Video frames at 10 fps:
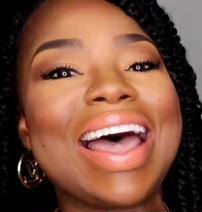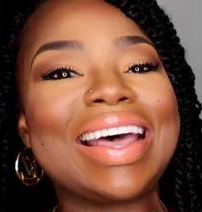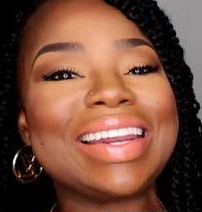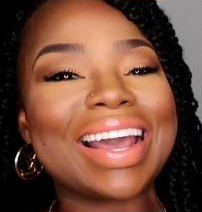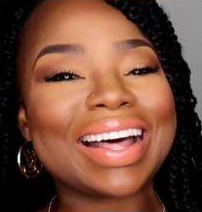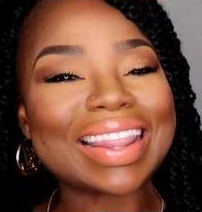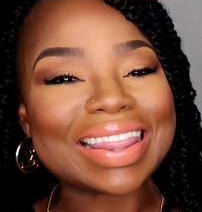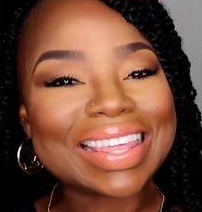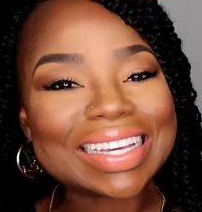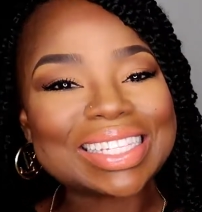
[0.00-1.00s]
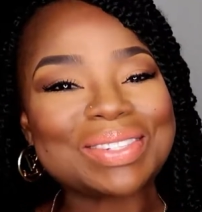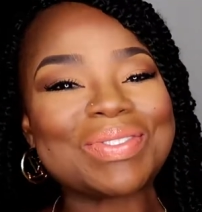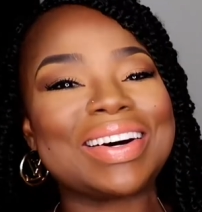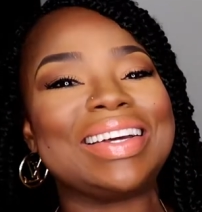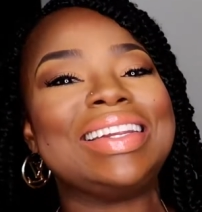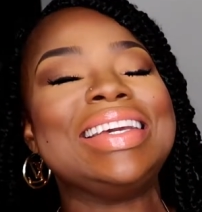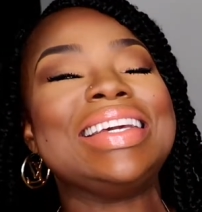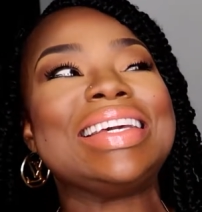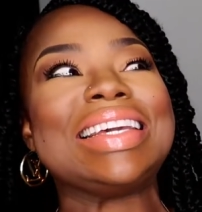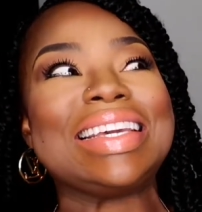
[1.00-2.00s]
And now this one
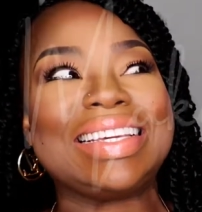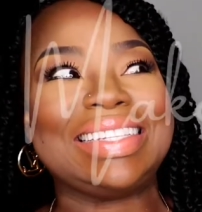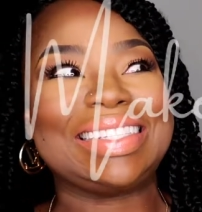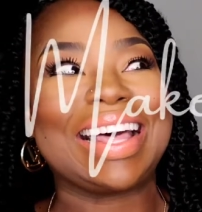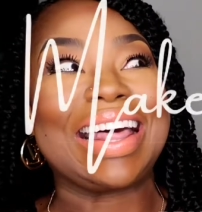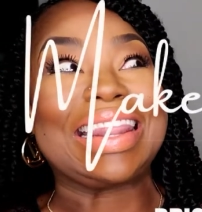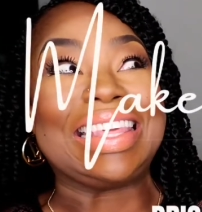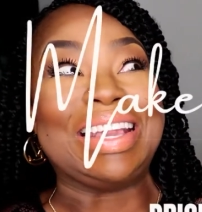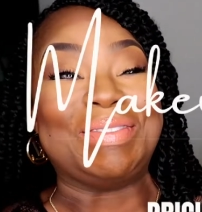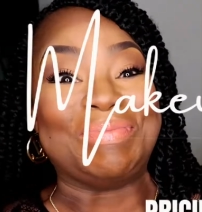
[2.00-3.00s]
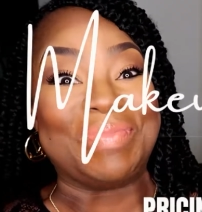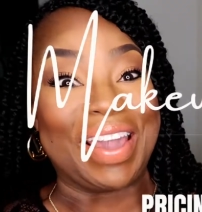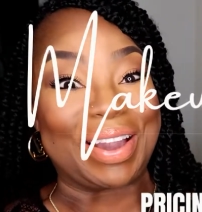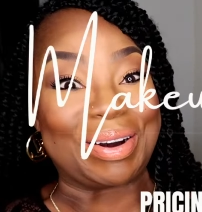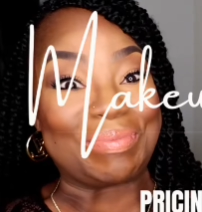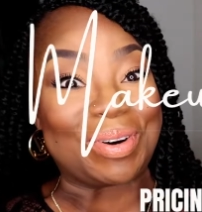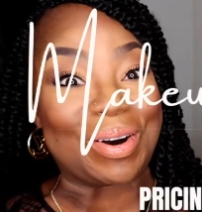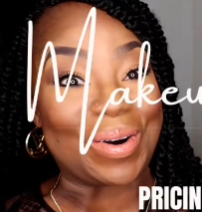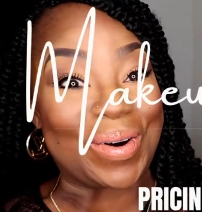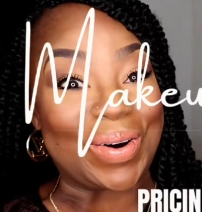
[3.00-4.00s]
is the makeup
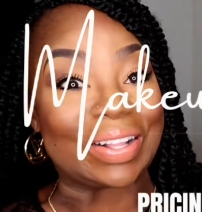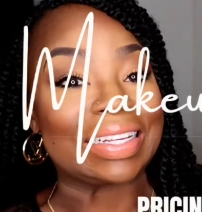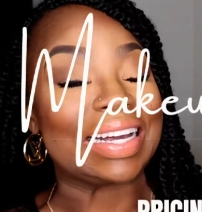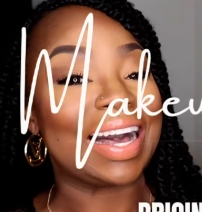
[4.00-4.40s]
haul.